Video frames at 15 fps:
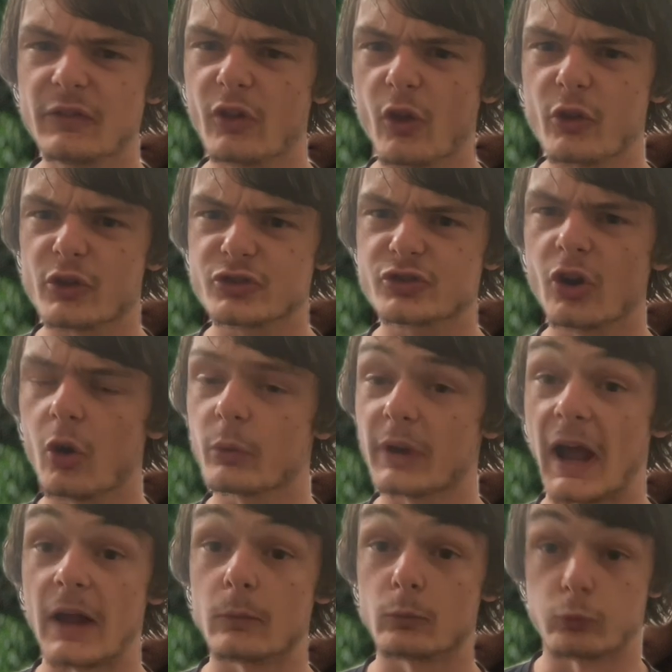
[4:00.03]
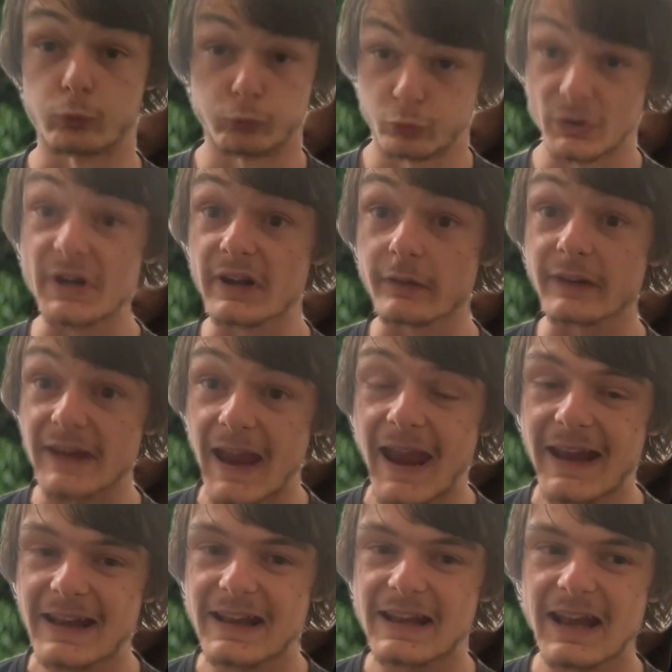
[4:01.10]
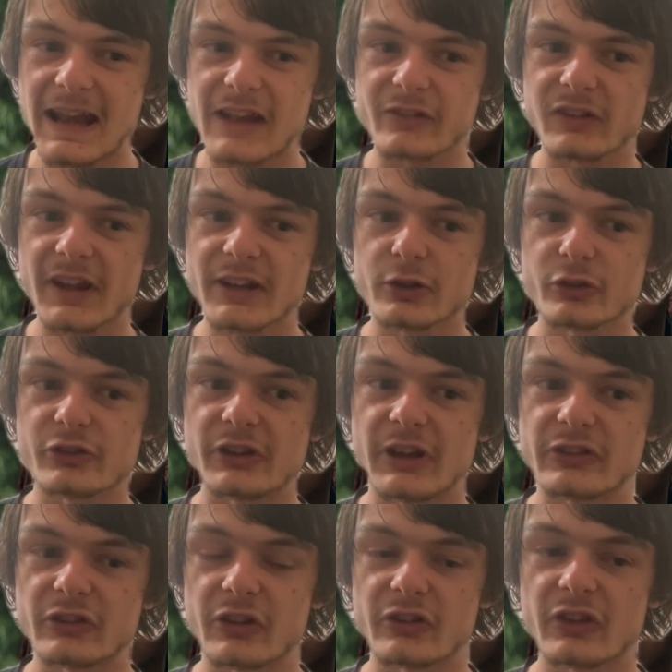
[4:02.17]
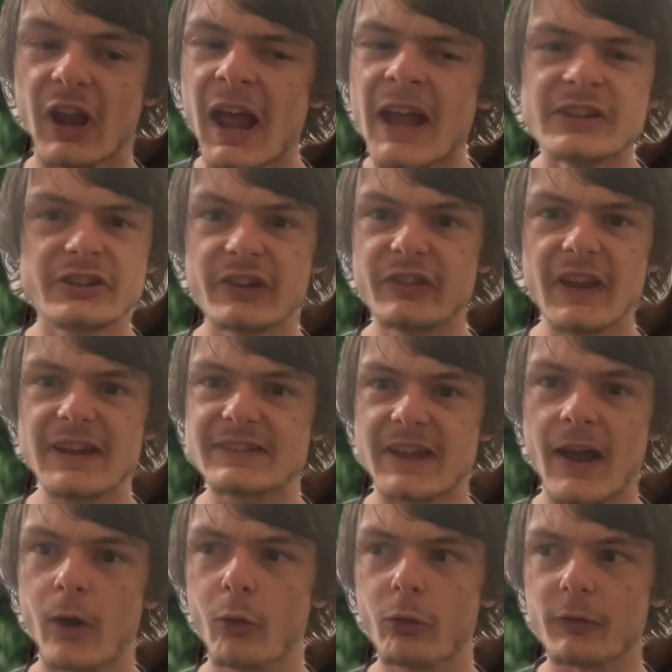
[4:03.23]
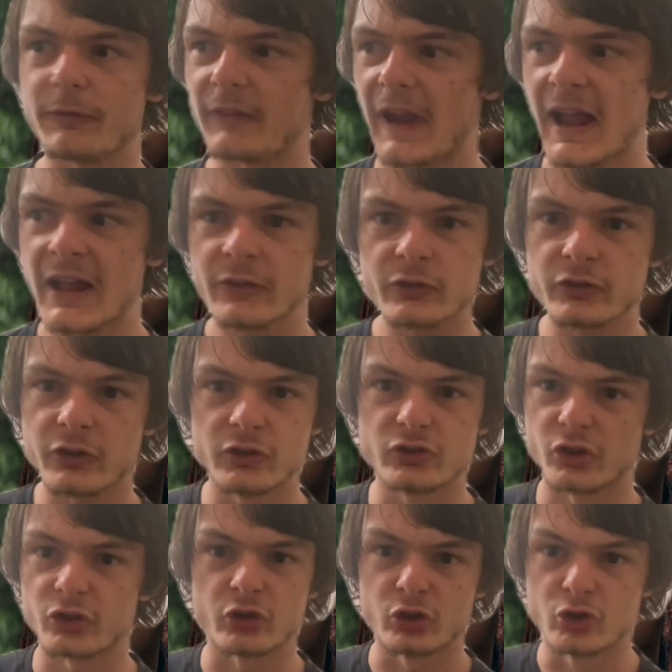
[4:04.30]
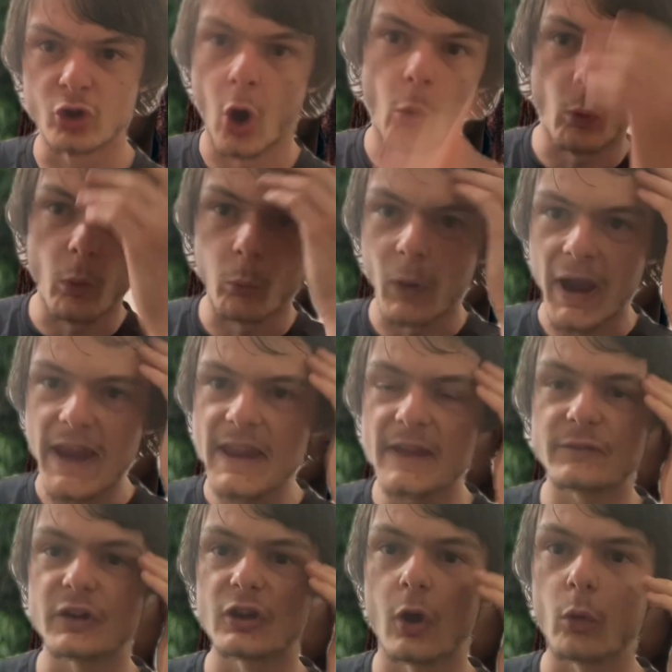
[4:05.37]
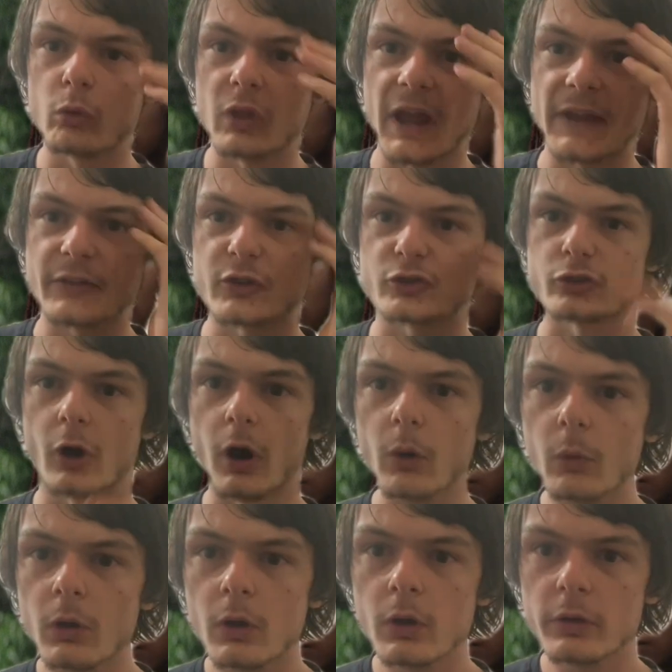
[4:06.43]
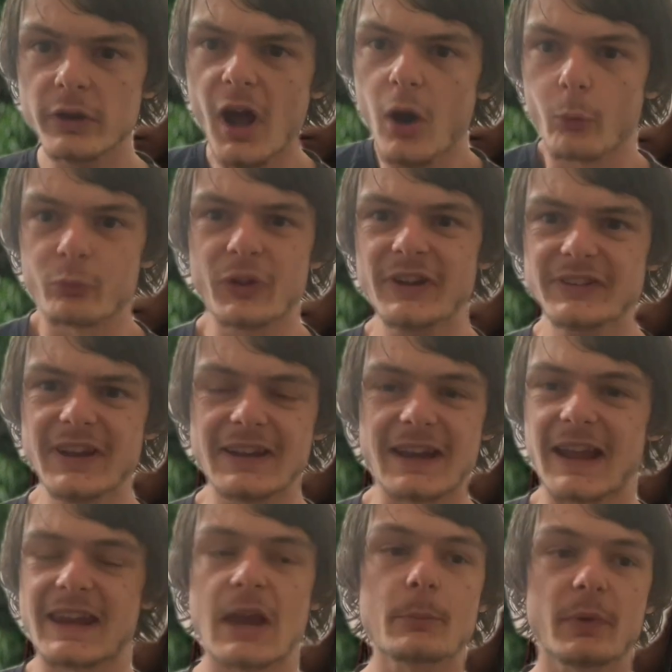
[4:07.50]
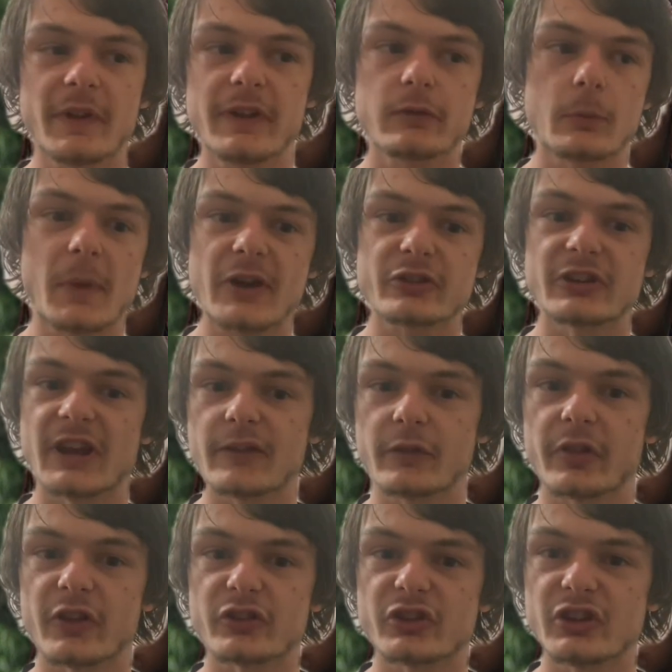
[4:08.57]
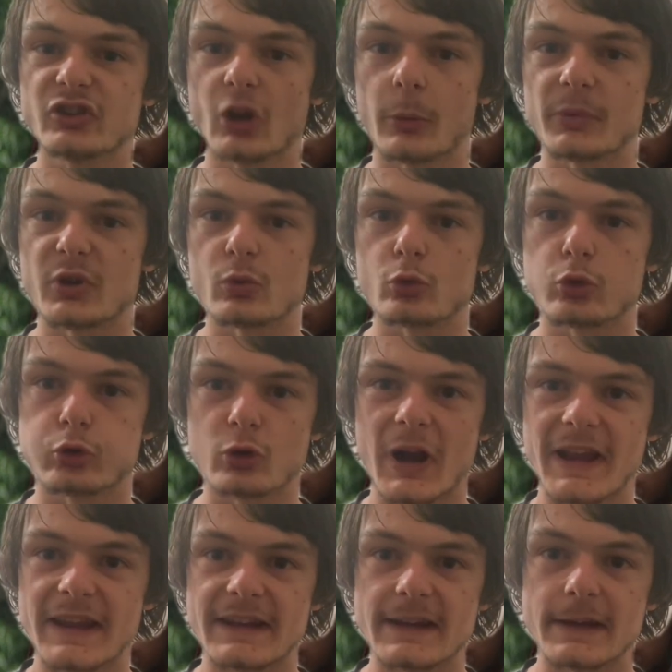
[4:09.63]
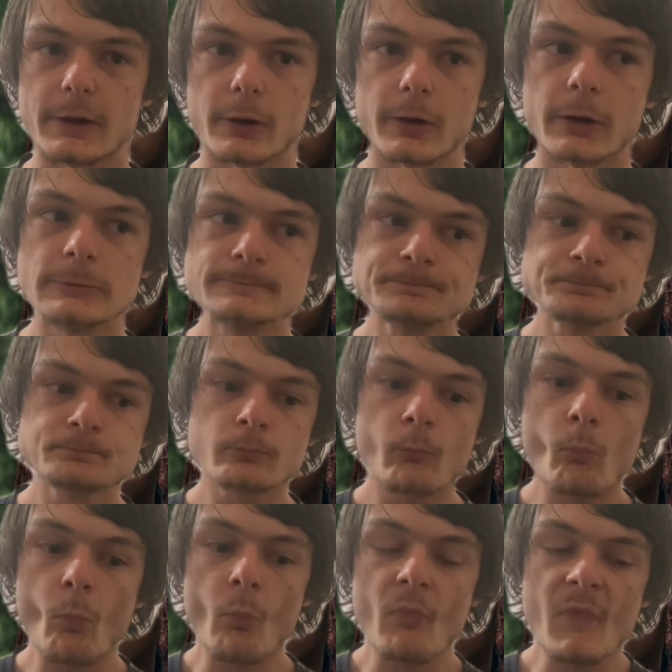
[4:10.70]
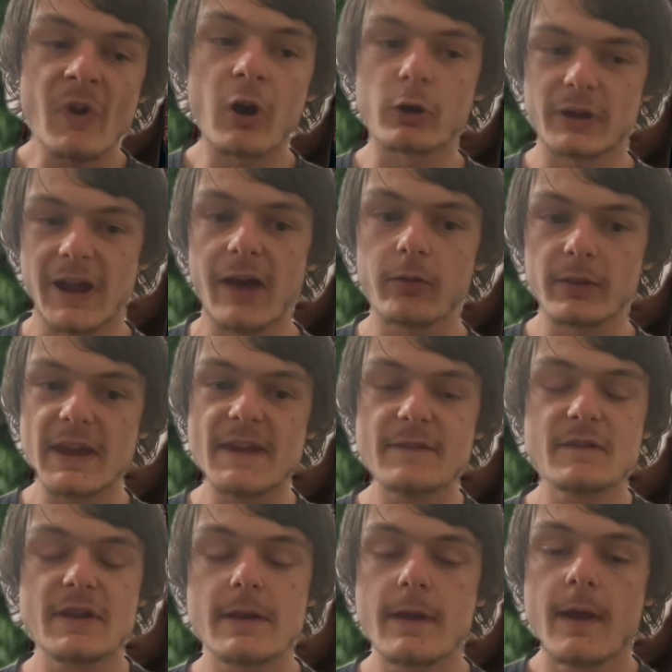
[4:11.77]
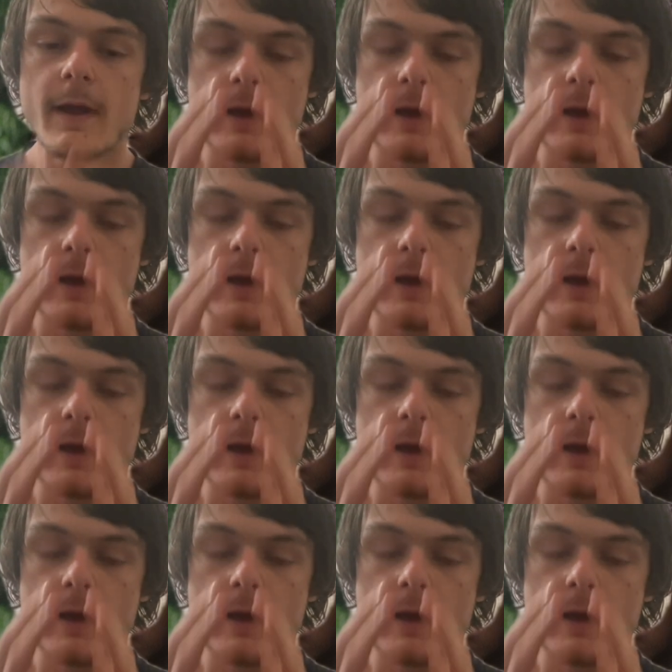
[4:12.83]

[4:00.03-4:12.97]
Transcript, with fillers: though the show got really hated in its later seasons, did they tell the fans to just go away if you don't like the show? No, they didn't. I can't believe I'm actually giving the CW credit here. Or hell, even